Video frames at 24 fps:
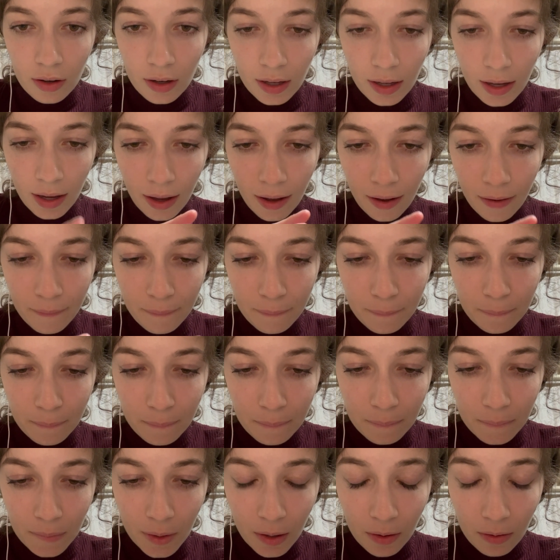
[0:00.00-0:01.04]
yeah,
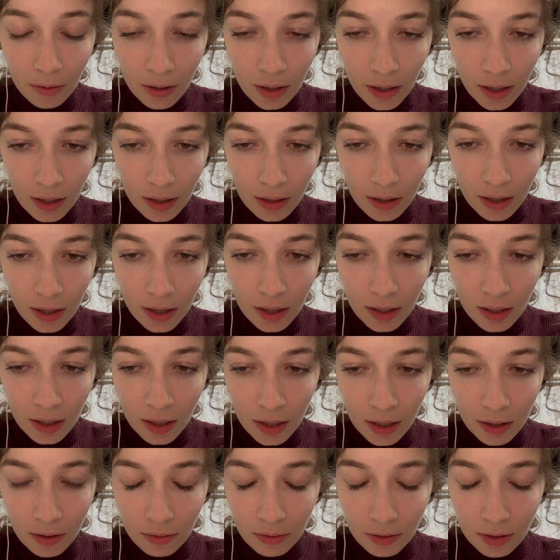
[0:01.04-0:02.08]
okay, and
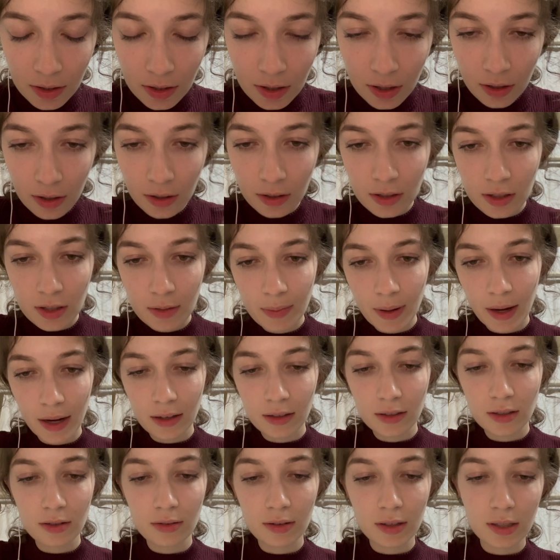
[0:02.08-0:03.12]
it returns back
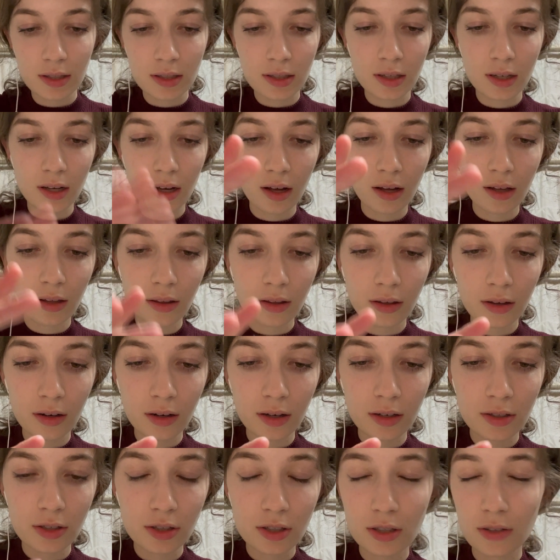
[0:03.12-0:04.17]
to its color
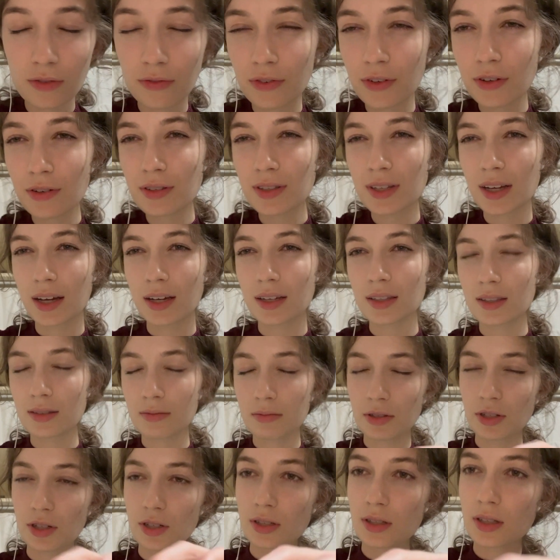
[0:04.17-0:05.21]
in just a few seconds,
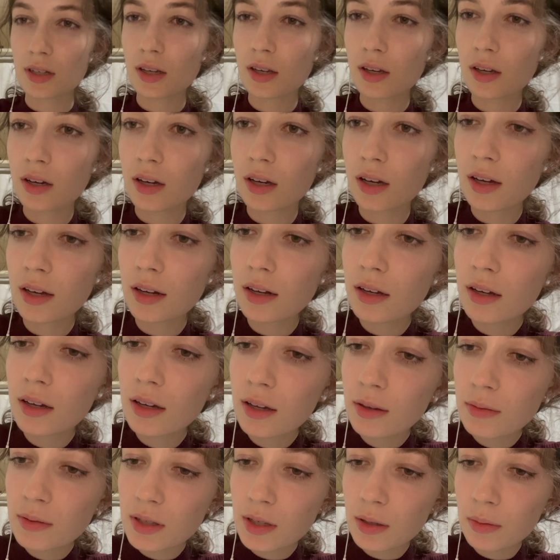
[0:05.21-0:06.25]
which is good.
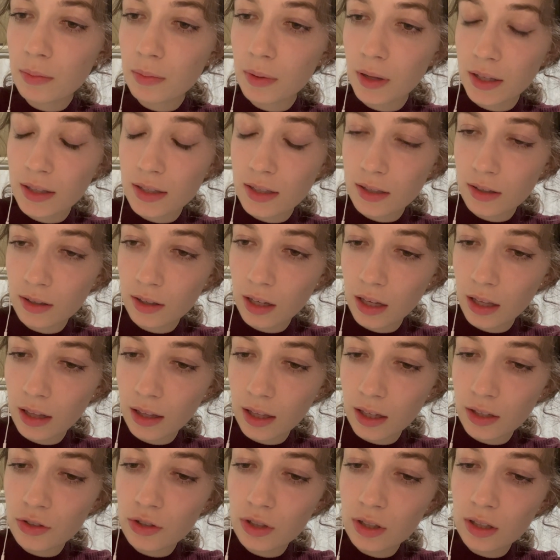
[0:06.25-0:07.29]
So your blood
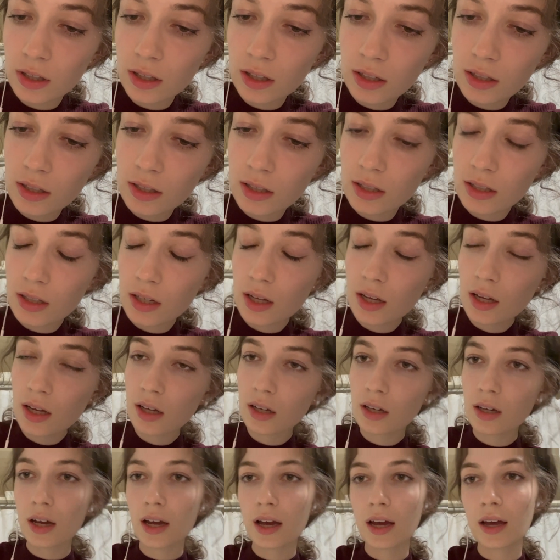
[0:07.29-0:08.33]
circulation is
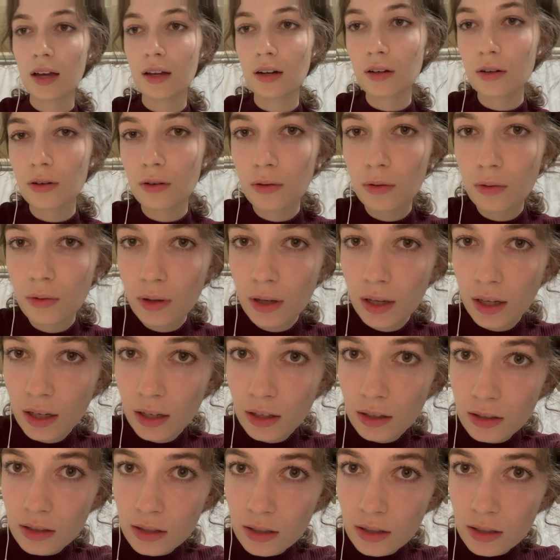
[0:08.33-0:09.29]
adequate.